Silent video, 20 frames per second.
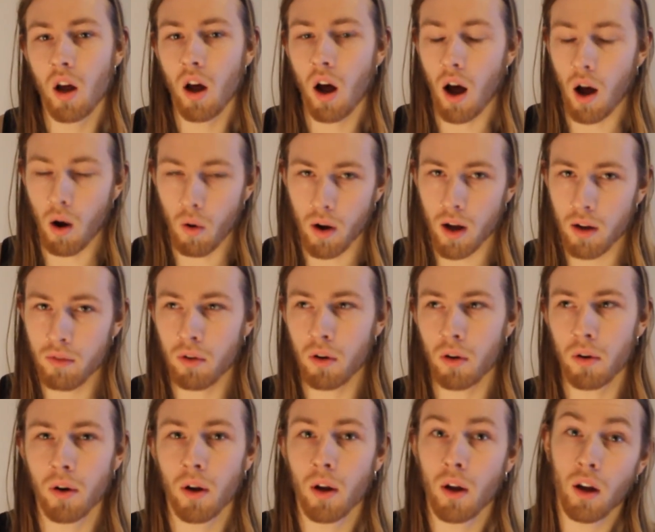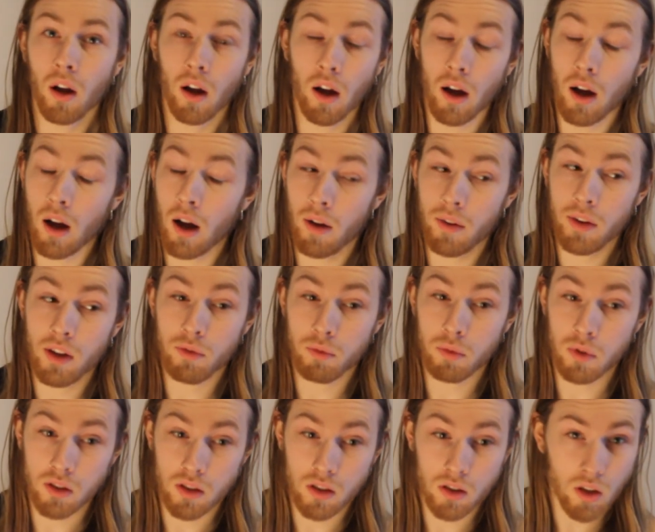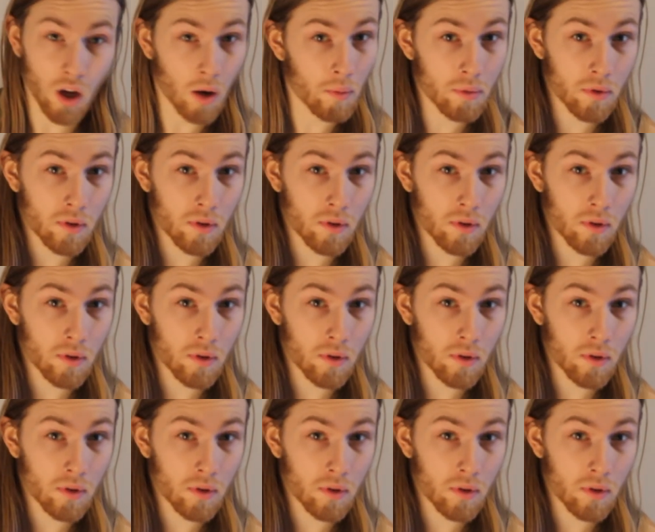However, if we stop